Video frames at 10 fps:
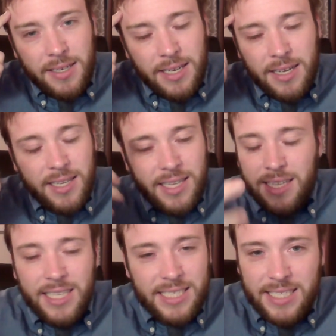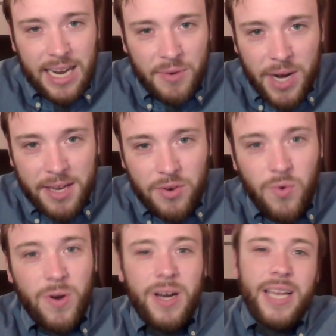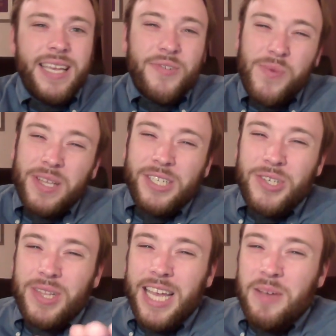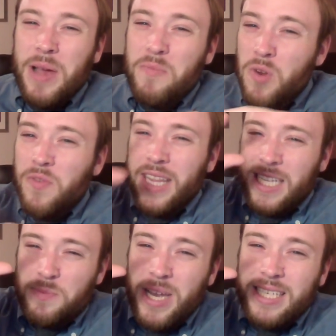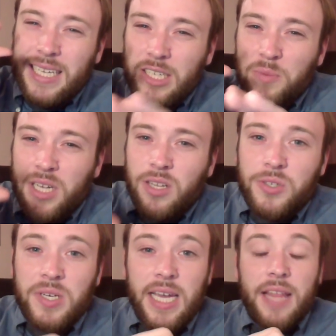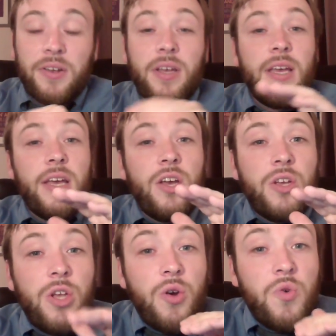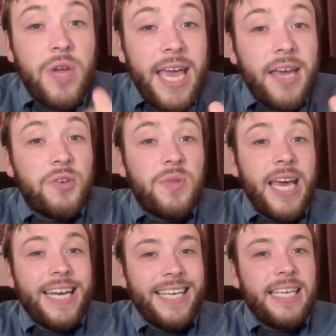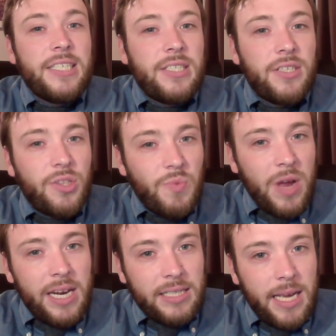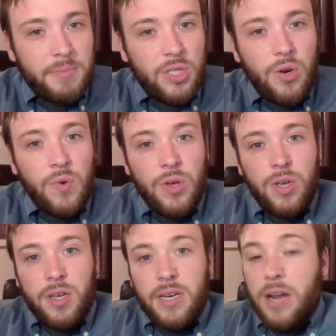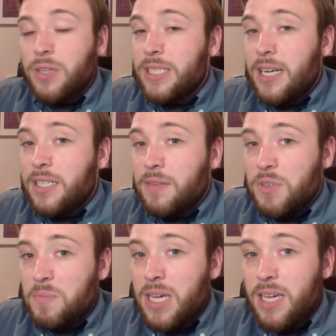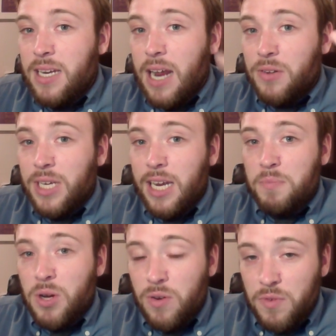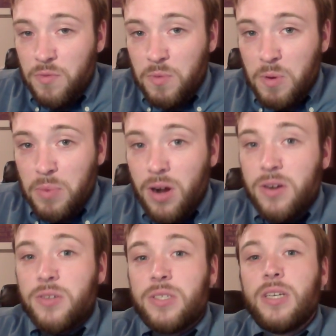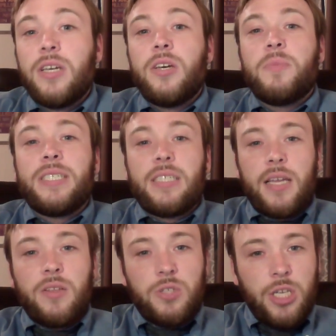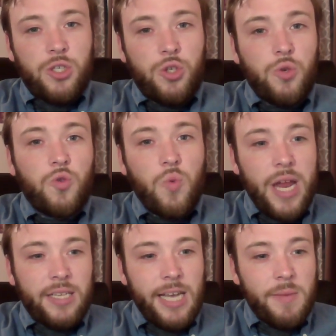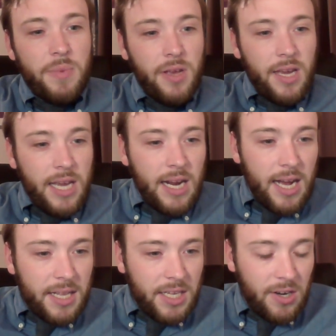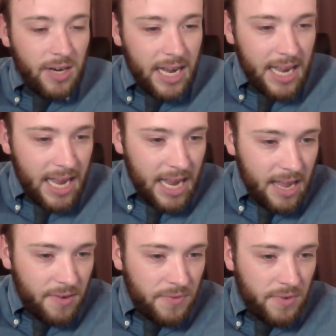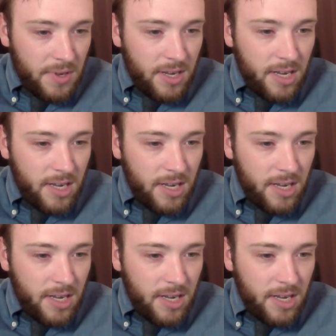this is not right, or you really should think about moving that spacing a little bit closer together. You know who can do that is the Writing Lab. So not only sending stuff to me, not only getting peer review from your partners, but send those things to the Writing Lab. And on there, I have